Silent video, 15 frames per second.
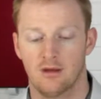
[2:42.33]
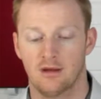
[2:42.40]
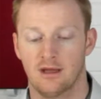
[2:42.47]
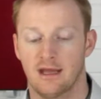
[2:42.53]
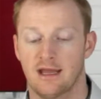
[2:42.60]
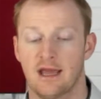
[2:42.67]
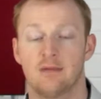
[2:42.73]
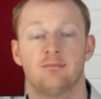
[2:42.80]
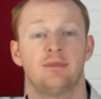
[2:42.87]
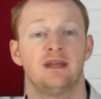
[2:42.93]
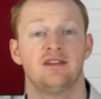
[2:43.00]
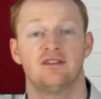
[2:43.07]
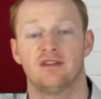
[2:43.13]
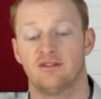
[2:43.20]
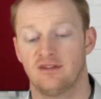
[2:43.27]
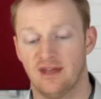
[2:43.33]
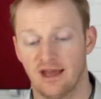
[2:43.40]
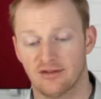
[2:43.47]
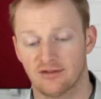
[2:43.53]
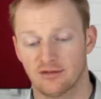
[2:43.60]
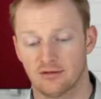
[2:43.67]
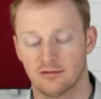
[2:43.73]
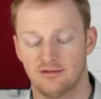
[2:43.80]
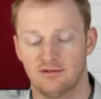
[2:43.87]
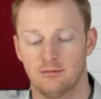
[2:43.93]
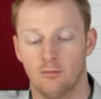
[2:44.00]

Okay, and B says, yes.